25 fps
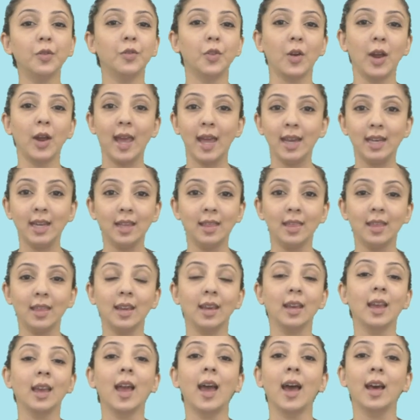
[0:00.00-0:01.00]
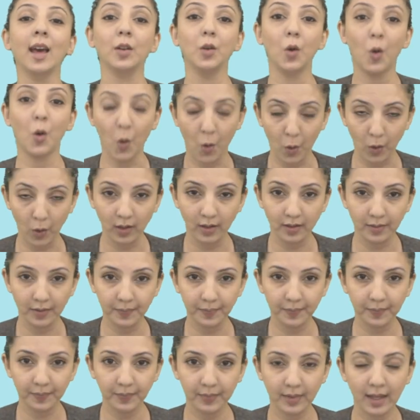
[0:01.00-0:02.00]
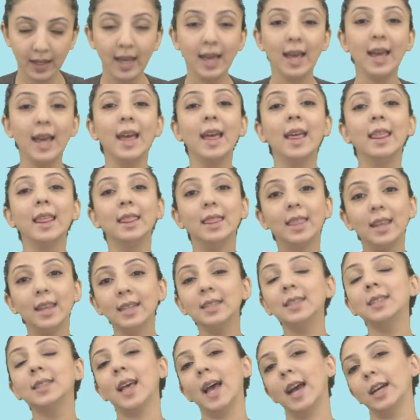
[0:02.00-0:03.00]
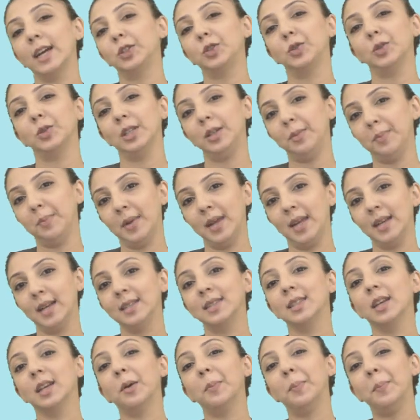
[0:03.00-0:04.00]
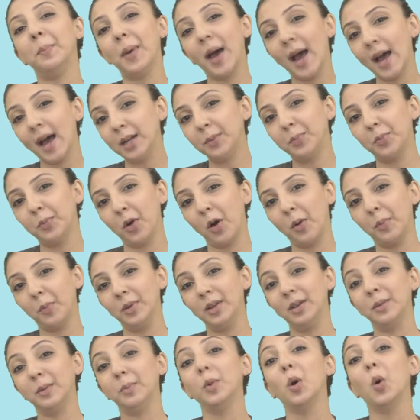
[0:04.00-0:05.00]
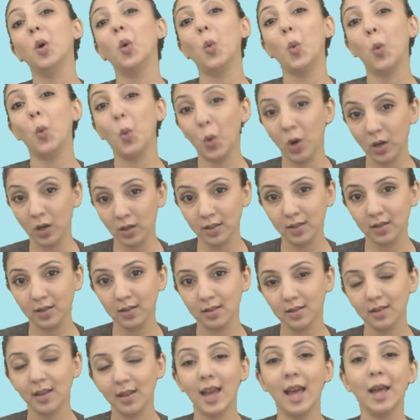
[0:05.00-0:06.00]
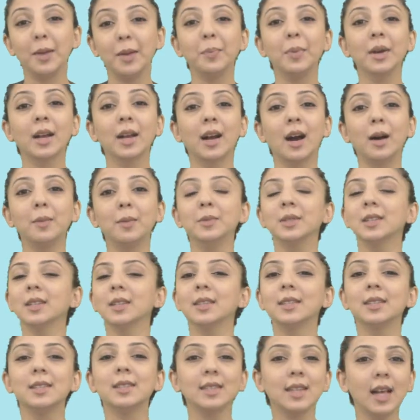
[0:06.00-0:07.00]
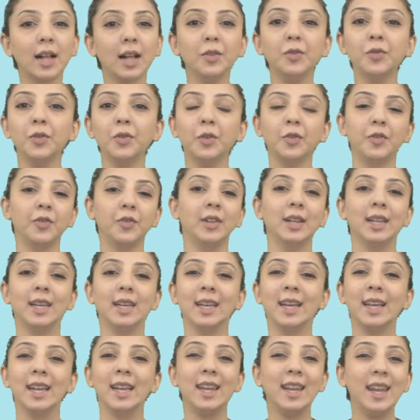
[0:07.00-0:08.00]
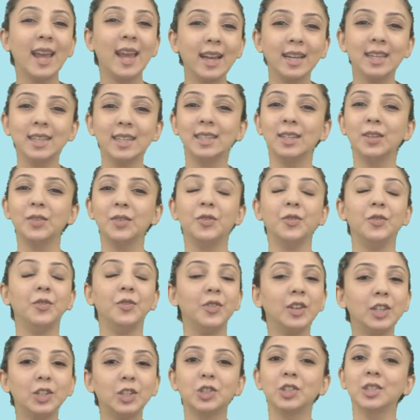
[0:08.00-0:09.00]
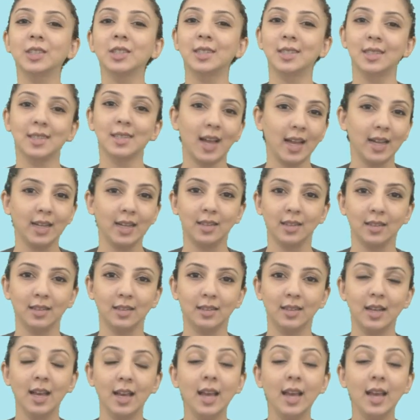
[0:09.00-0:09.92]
for anything at all. This actually makes a bad problem worse and becomes a self fulfilling, negative, vicious cycle.